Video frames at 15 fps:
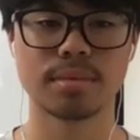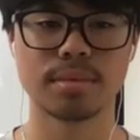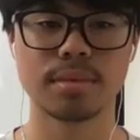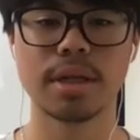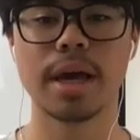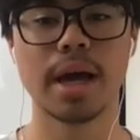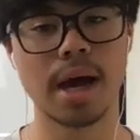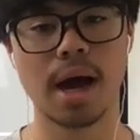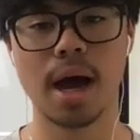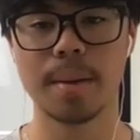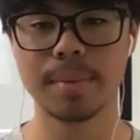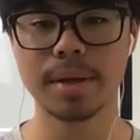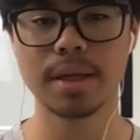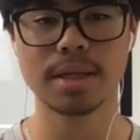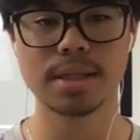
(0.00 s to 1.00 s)
yeah, I
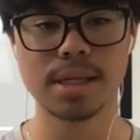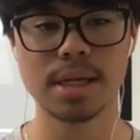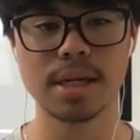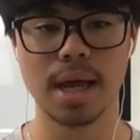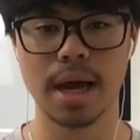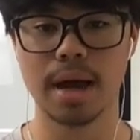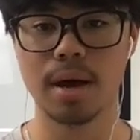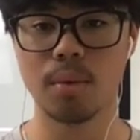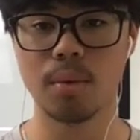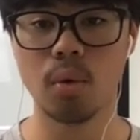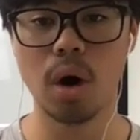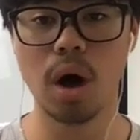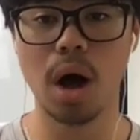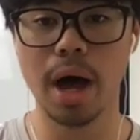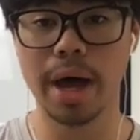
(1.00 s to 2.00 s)
mean, as in like
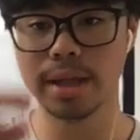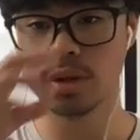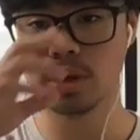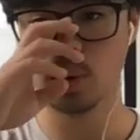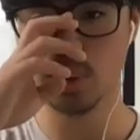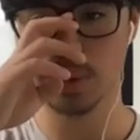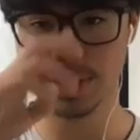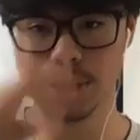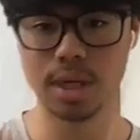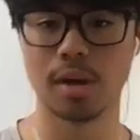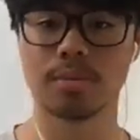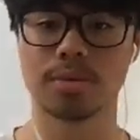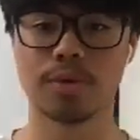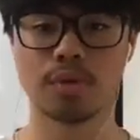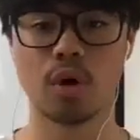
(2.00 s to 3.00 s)
what I do in
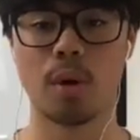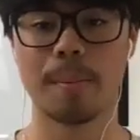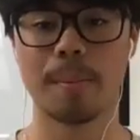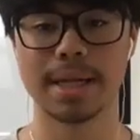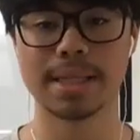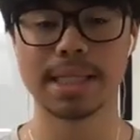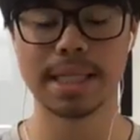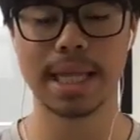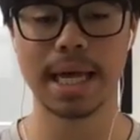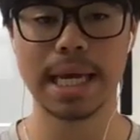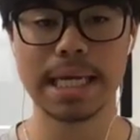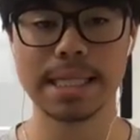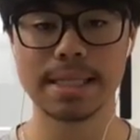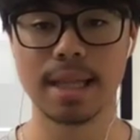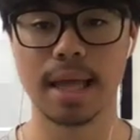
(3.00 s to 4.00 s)
terms of combating that
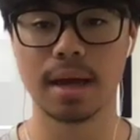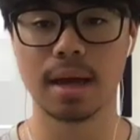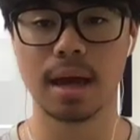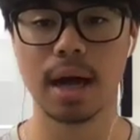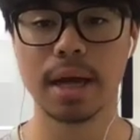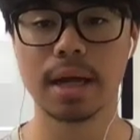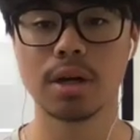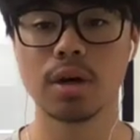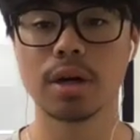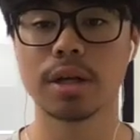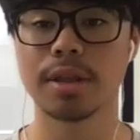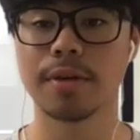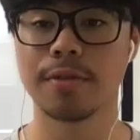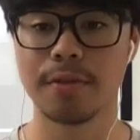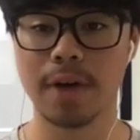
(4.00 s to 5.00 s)
is like I look
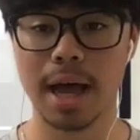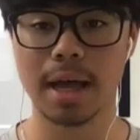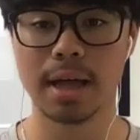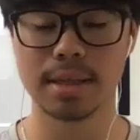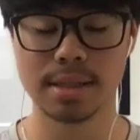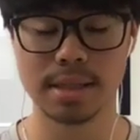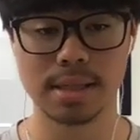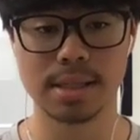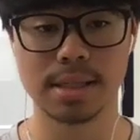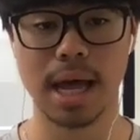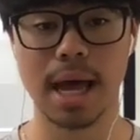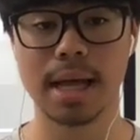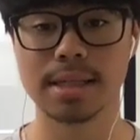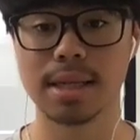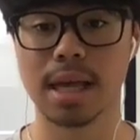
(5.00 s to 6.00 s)
at the fat as the
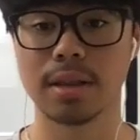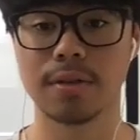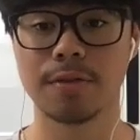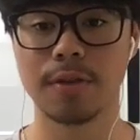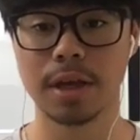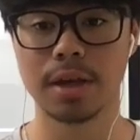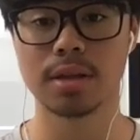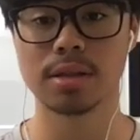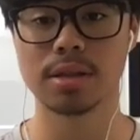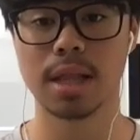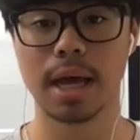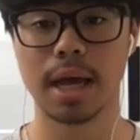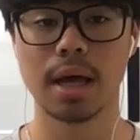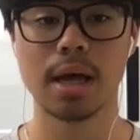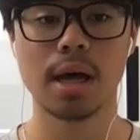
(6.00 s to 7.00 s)
stats and the figures.
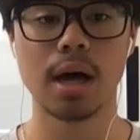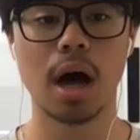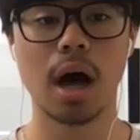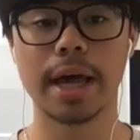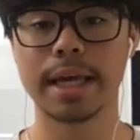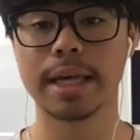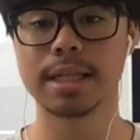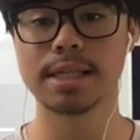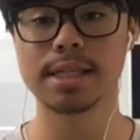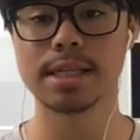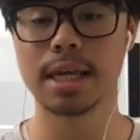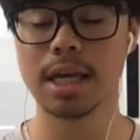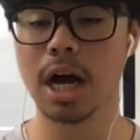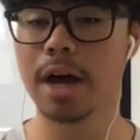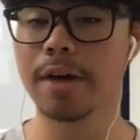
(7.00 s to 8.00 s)
Like I can
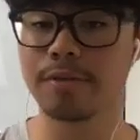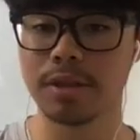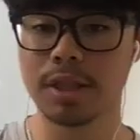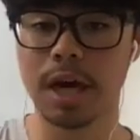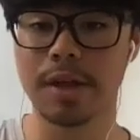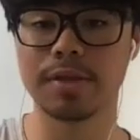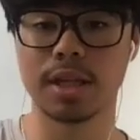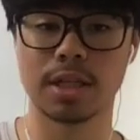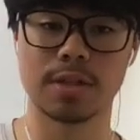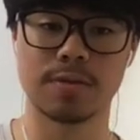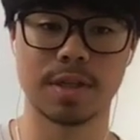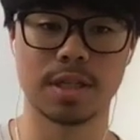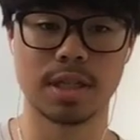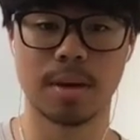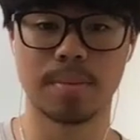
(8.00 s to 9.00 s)
say I've done this
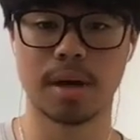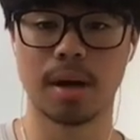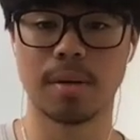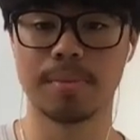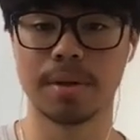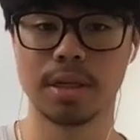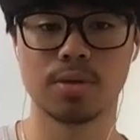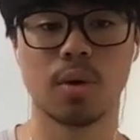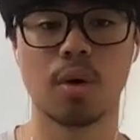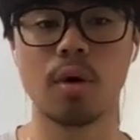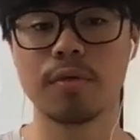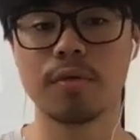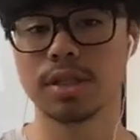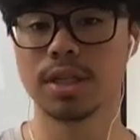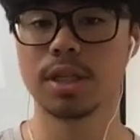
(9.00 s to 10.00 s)
for some companies. Well,
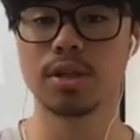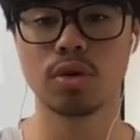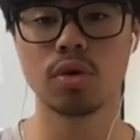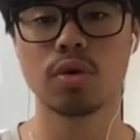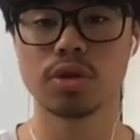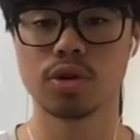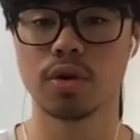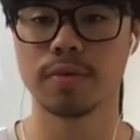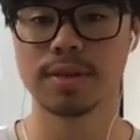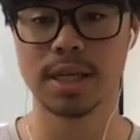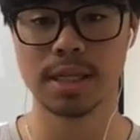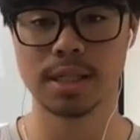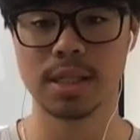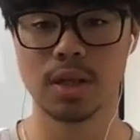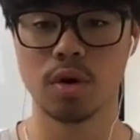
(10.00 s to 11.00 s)
obviously you're sort of
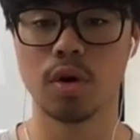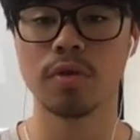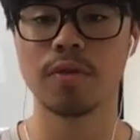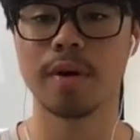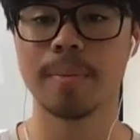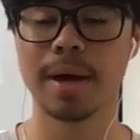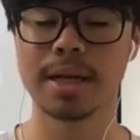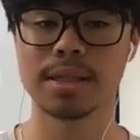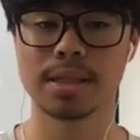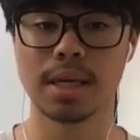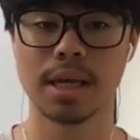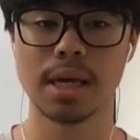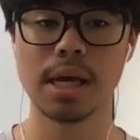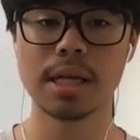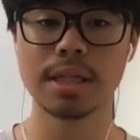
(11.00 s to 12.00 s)
testing your offer, but I
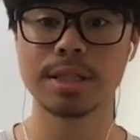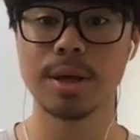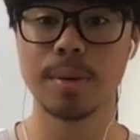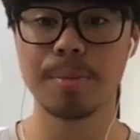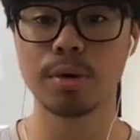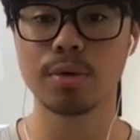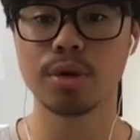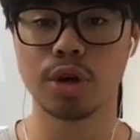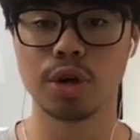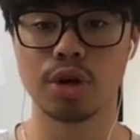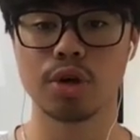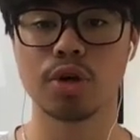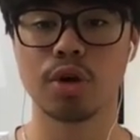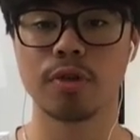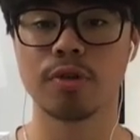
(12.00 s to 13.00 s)
say to build a
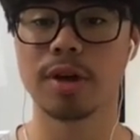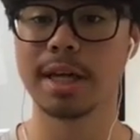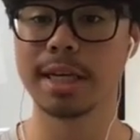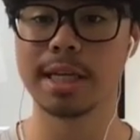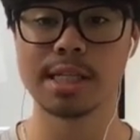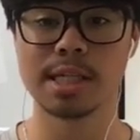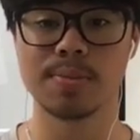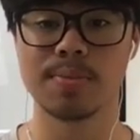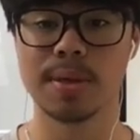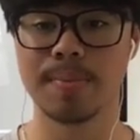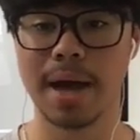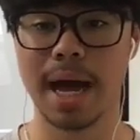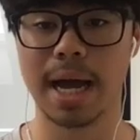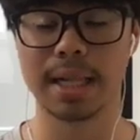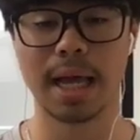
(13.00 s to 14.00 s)
good offer, it needs to be
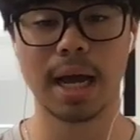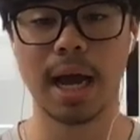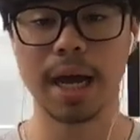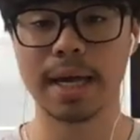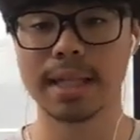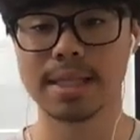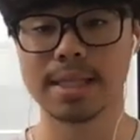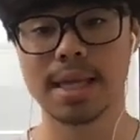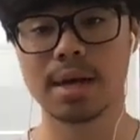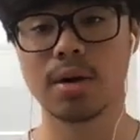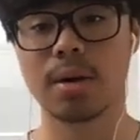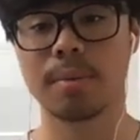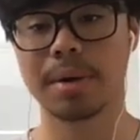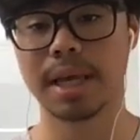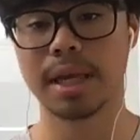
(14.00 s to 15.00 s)
backed. Like I can say, oh,
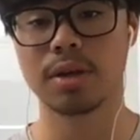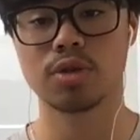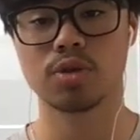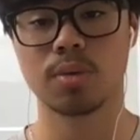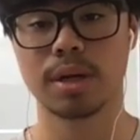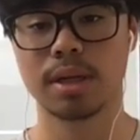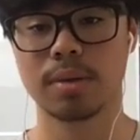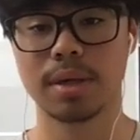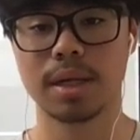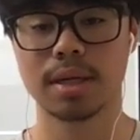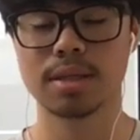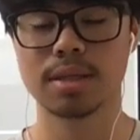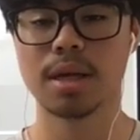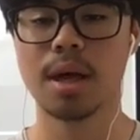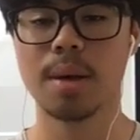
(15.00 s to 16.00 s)
I'm gonna get you 20
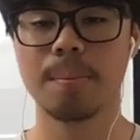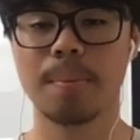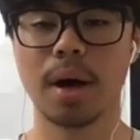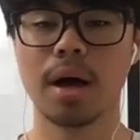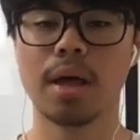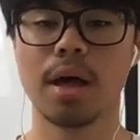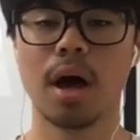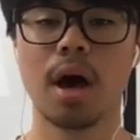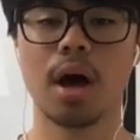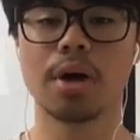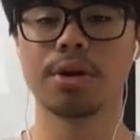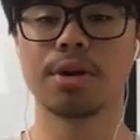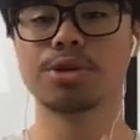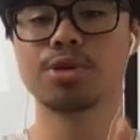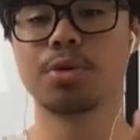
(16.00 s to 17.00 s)
meetings, but are
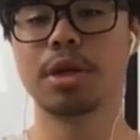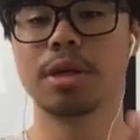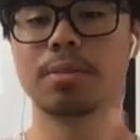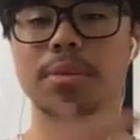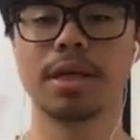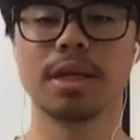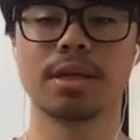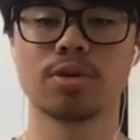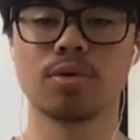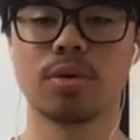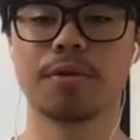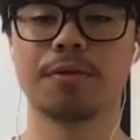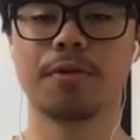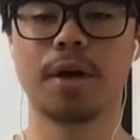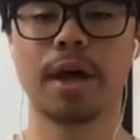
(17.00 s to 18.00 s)
those 20 meetings
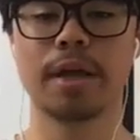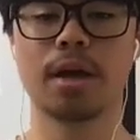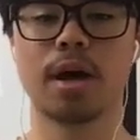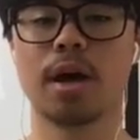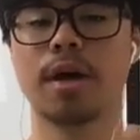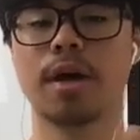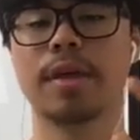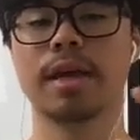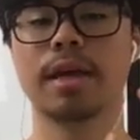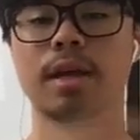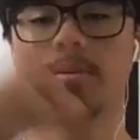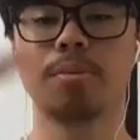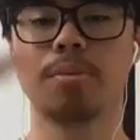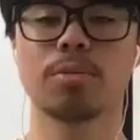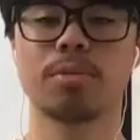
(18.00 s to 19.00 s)
qualified? Are they gonna
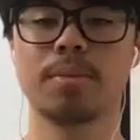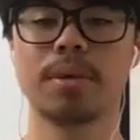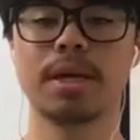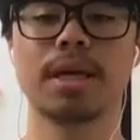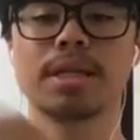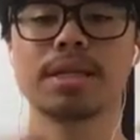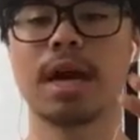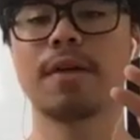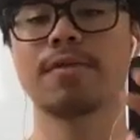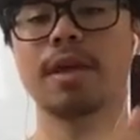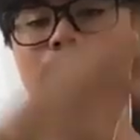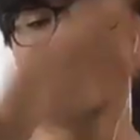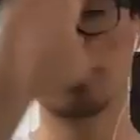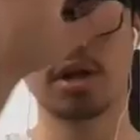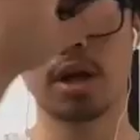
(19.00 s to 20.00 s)
book me meetings? Have they
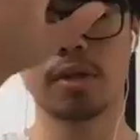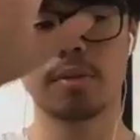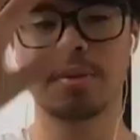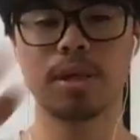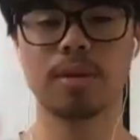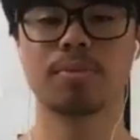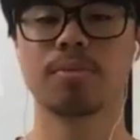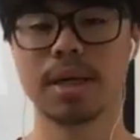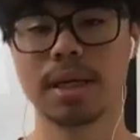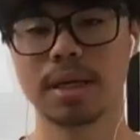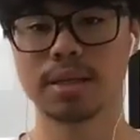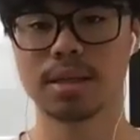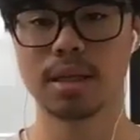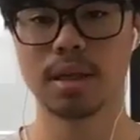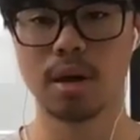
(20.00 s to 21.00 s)
booked other people
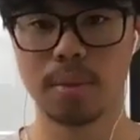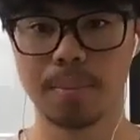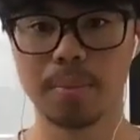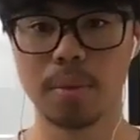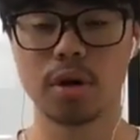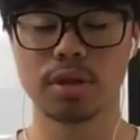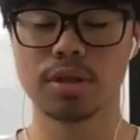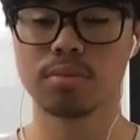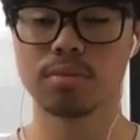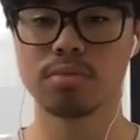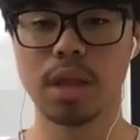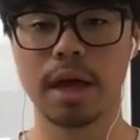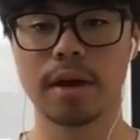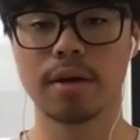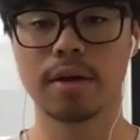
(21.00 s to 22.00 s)
meetings and booked
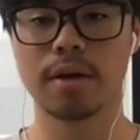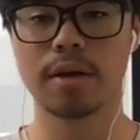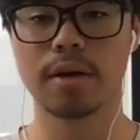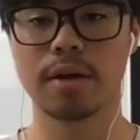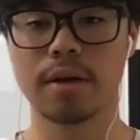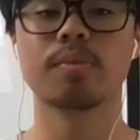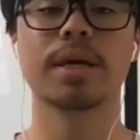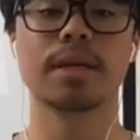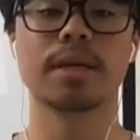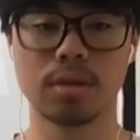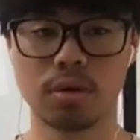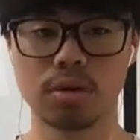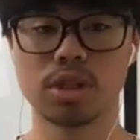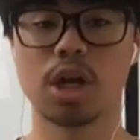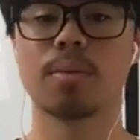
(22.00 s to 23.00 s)
like further meetings,
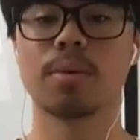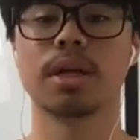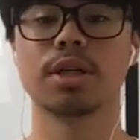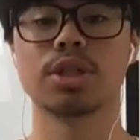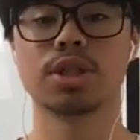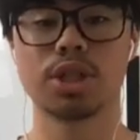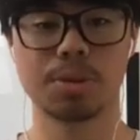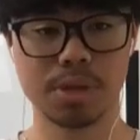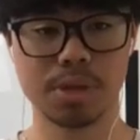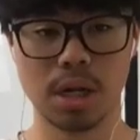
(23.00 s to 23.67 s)
long-term relationships,